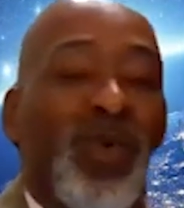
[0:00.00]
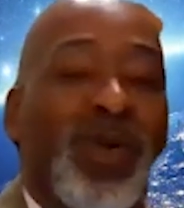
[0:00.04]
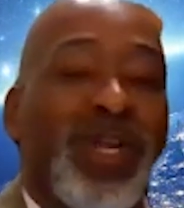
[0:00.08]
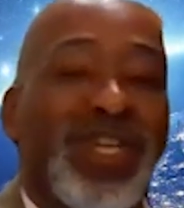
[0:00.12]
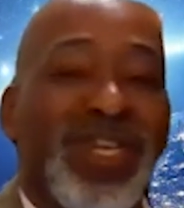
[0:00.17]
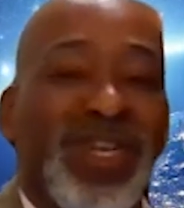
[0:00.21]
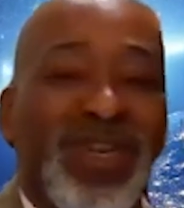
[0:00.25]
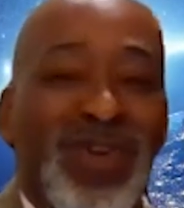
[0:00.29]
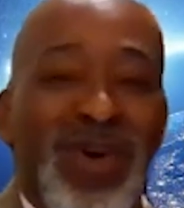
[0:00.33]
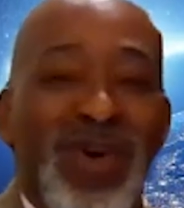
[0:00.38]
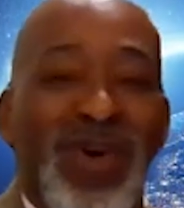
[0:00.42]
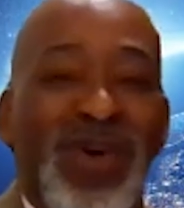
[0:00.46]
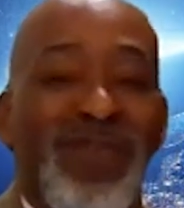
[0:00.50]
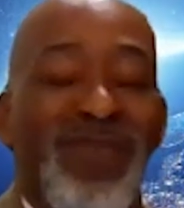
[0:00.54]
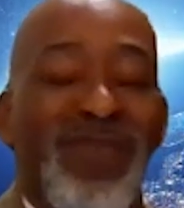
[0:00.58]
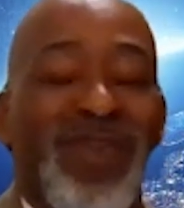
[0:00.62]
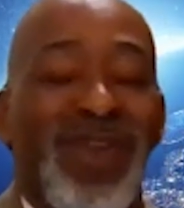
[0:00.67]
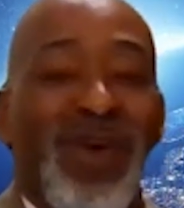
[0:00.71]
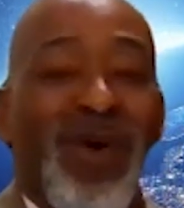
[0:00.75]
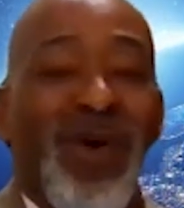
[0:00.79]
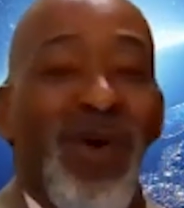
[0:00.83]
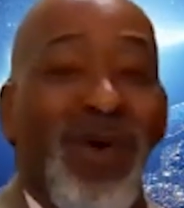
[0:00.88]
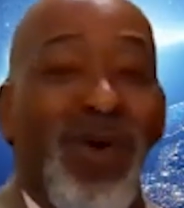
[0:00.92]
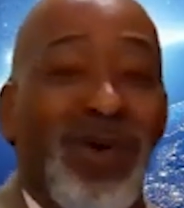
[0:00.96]
We
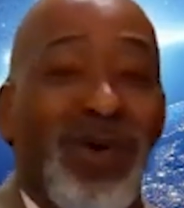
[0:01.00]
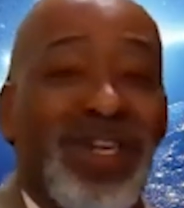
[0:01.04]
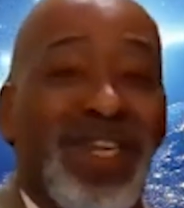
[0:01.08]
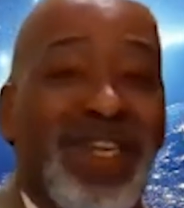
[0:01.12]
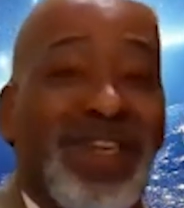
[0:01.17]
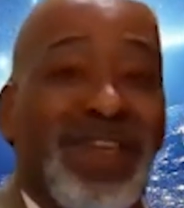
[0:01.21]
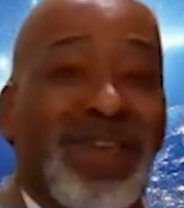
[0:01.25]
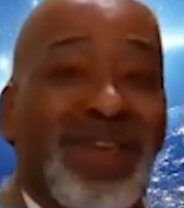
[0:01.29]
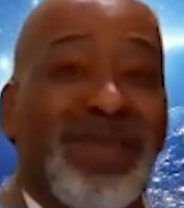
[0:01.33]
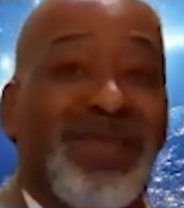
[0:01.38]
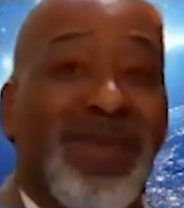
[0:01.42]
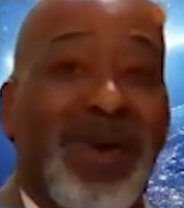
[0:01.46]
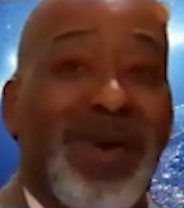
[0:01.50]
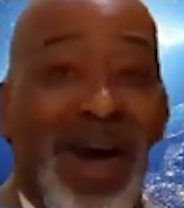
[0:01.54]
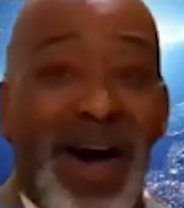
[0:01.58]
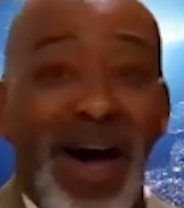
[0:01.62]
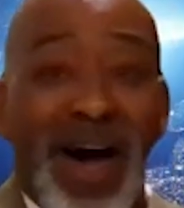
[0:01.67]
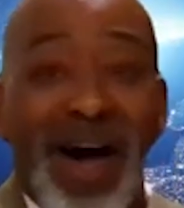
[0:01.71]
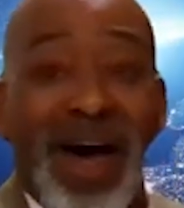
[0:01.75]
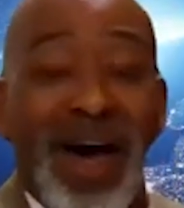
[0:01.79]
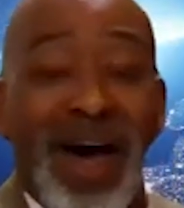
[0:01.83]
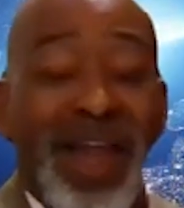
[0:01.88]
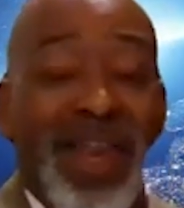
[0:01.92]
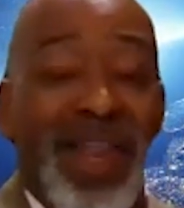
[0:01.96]
serve an awesome
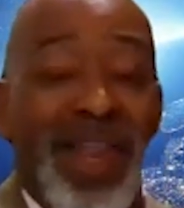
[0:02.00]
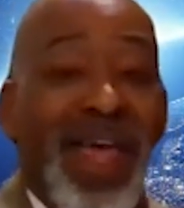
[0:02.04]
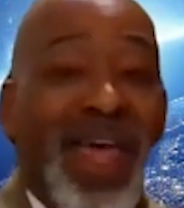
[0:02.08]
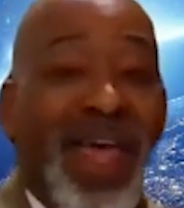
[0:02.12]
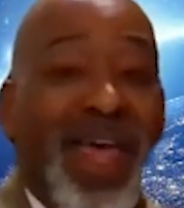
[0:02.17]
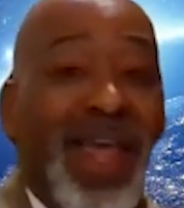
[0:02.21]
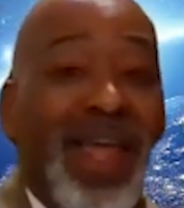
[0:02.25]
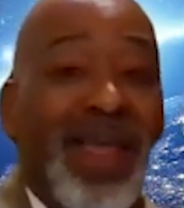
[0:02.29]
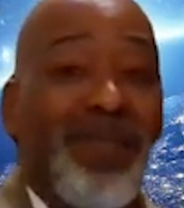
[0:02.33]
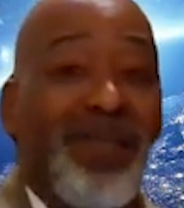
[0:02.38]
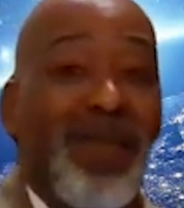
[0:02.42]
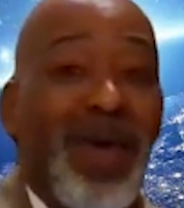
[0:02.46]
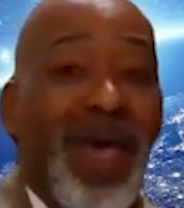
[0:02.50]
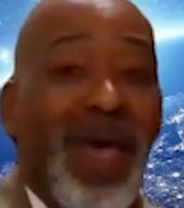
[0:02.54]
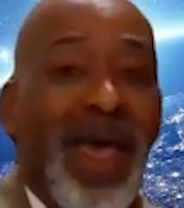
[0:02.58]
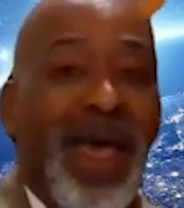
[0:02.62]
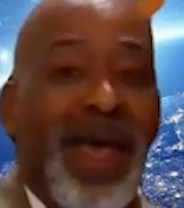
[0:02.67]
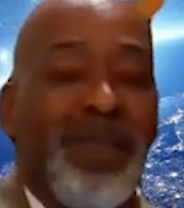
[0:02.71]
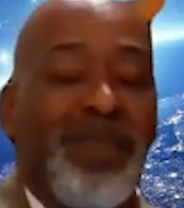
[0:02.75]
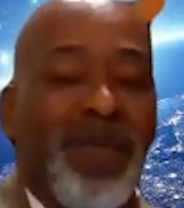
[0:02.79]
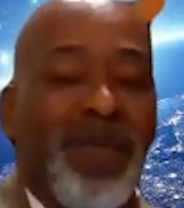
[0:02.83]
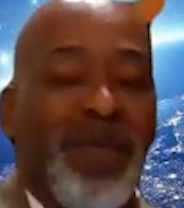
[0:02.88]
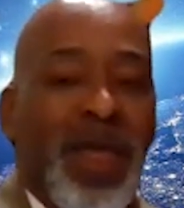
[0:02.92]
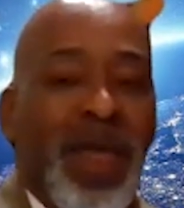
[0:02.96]
God.
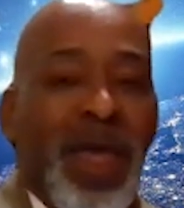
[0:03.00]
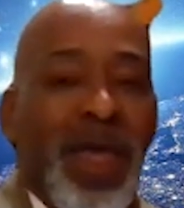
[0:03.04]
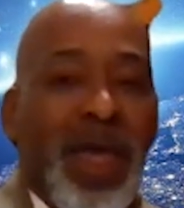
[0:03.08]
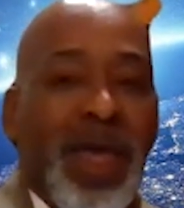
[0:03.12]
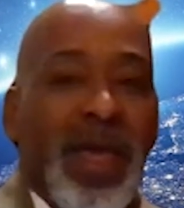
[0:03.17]
Amen.